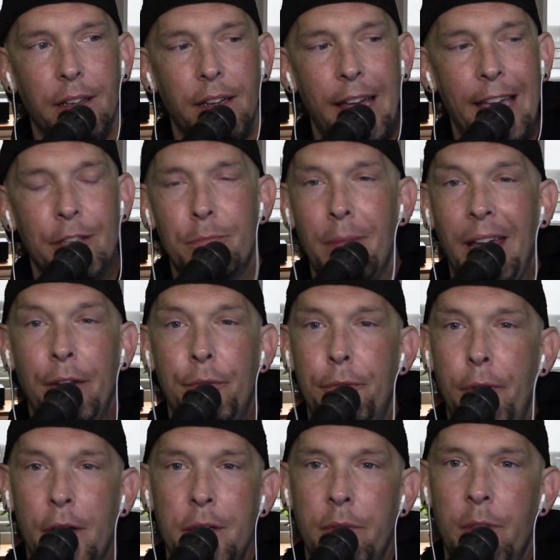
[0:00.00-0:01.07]
has made
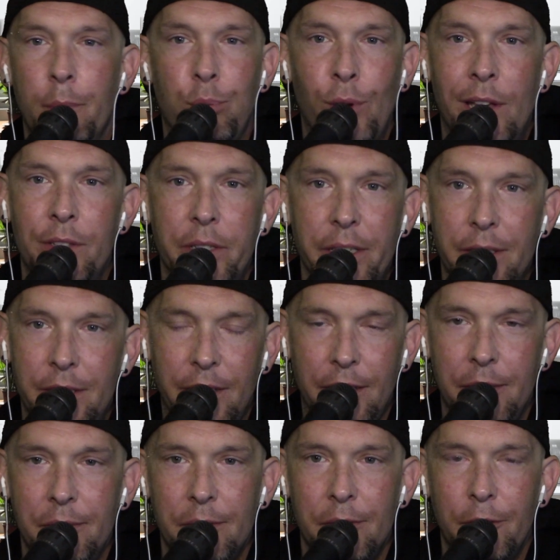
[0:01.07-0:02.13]
fun of the
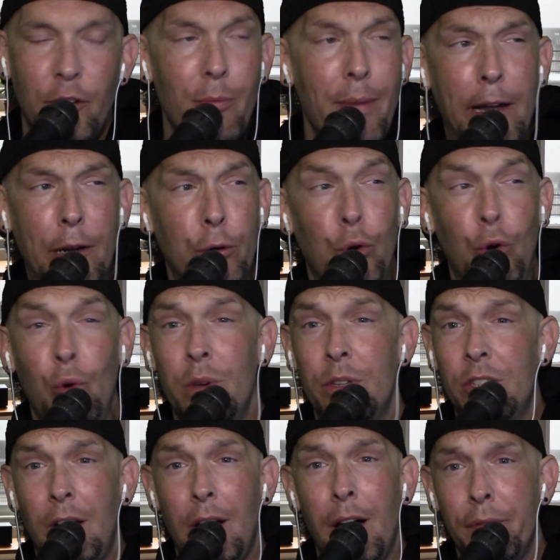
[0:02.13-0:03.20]
presidency, no matter who
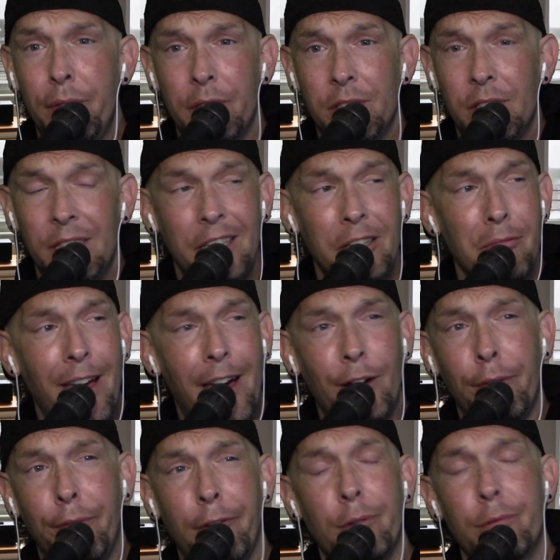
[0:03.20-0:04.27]
is in office. It didn't
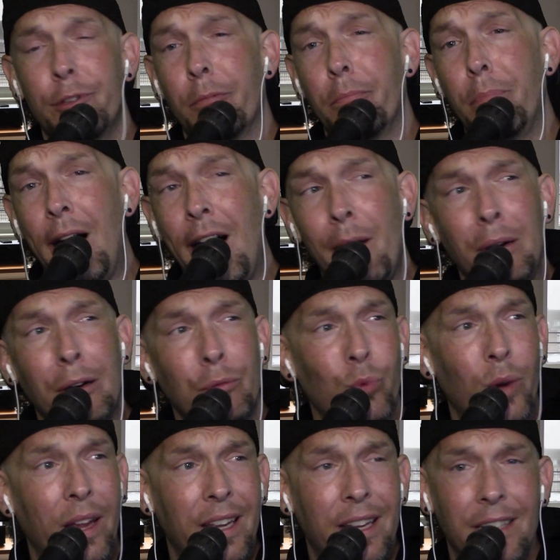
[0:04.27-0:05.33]
matter if it was Obama,
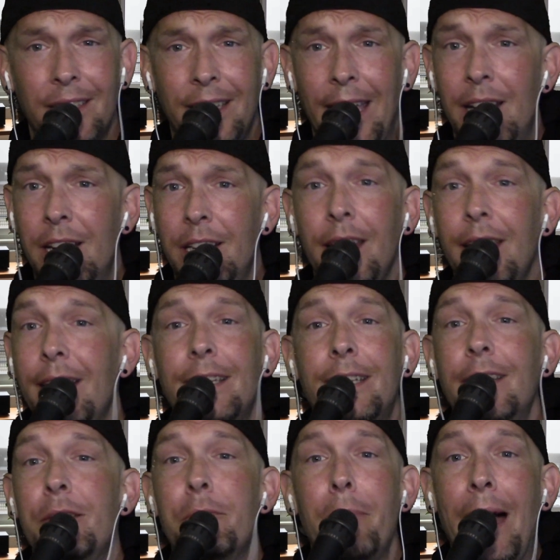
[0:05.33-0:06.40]
Reagan, Kennedy. It
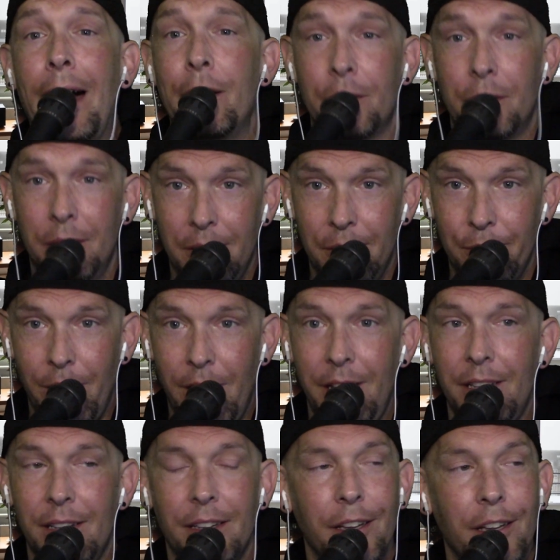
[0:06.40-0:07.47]
didn't matter,
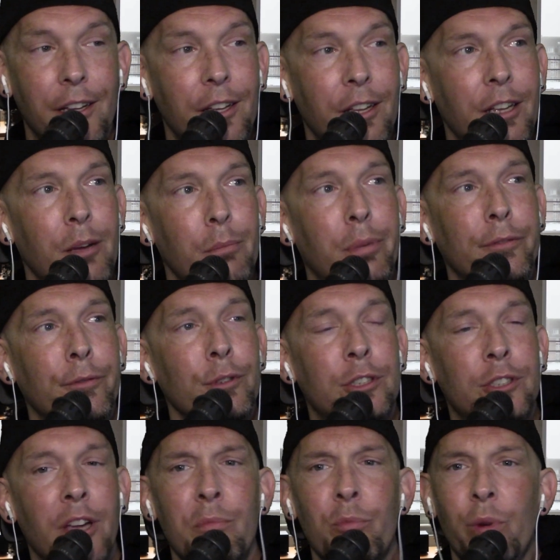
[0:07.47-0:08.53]
right? But for
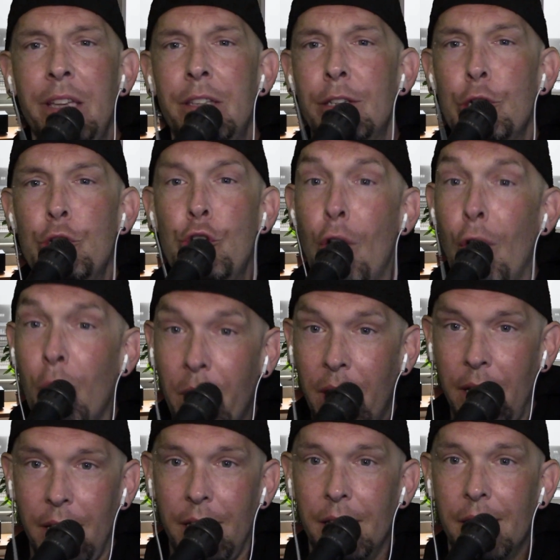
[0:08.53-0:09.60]
some reason,
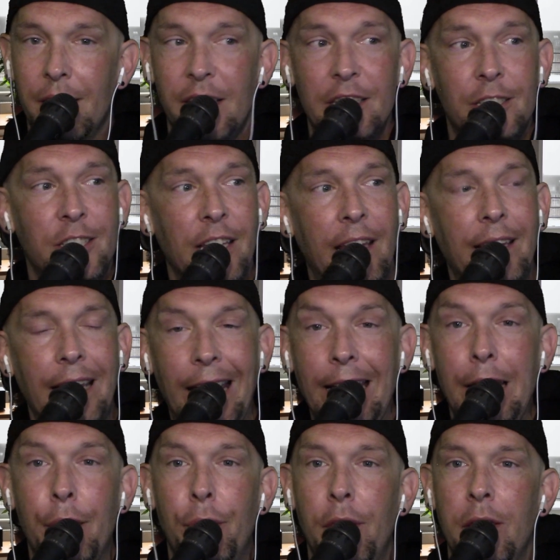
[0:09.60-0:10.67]
nobody is saying
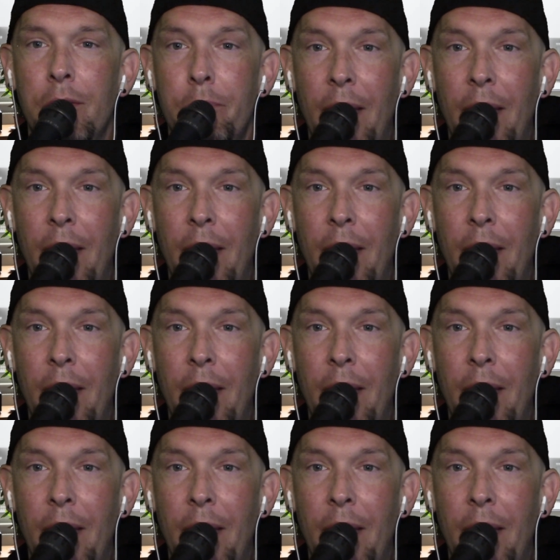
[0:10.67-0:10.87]
anything